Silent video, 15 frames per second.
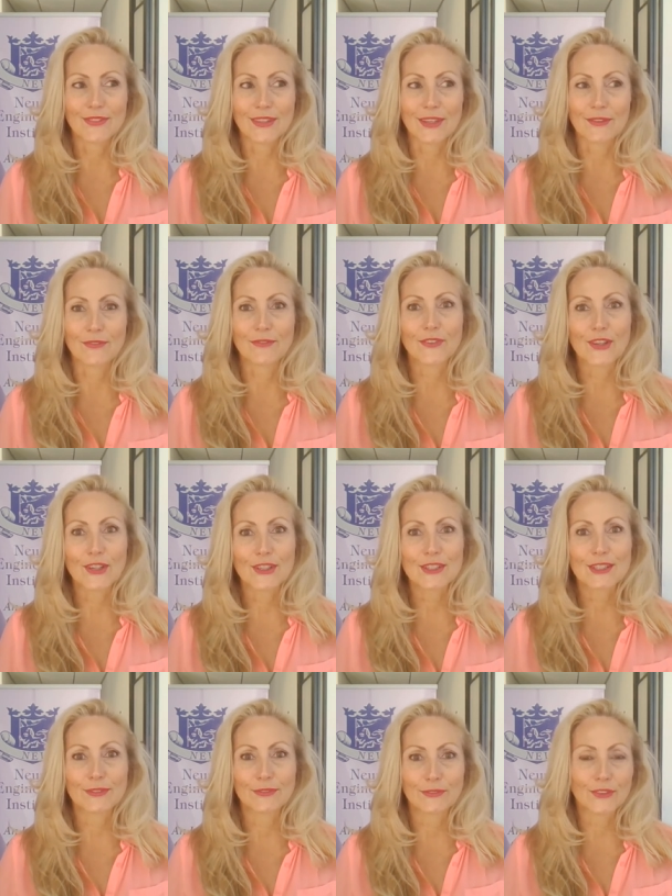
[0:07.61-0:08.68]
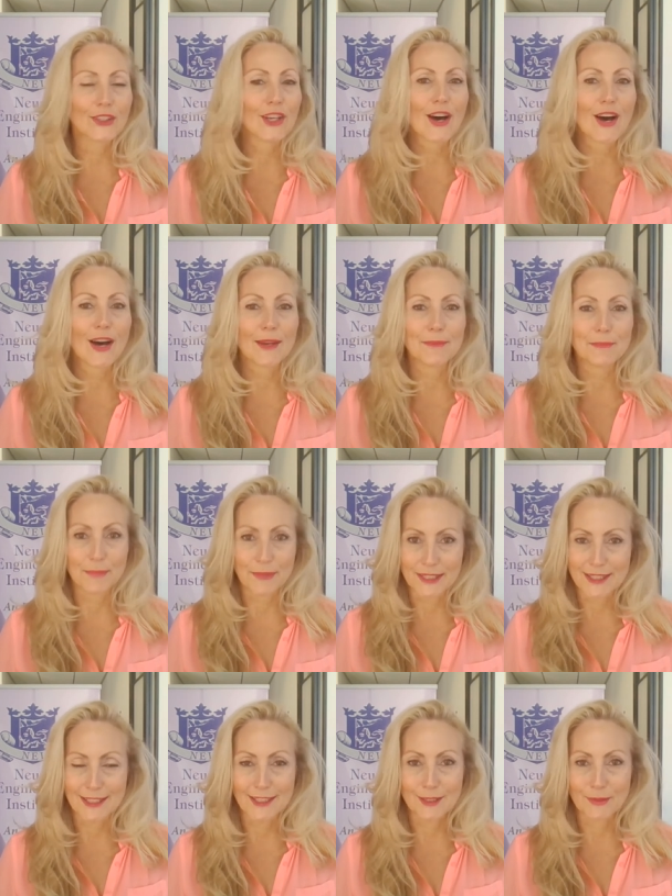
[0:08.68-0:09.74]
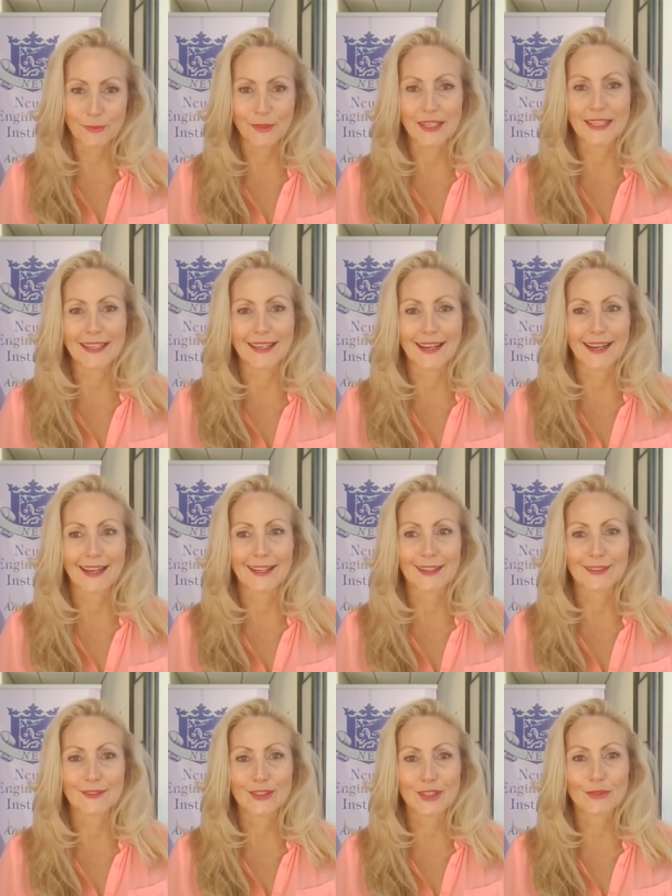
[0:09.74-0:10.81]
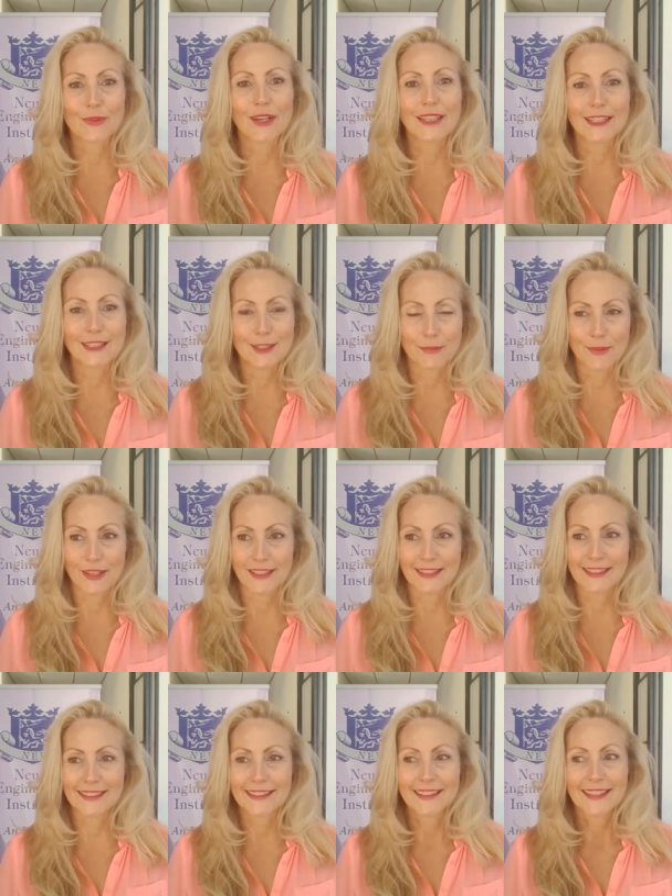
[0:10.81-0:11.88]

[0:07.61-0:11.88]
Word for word: the first full-on business week of 2020,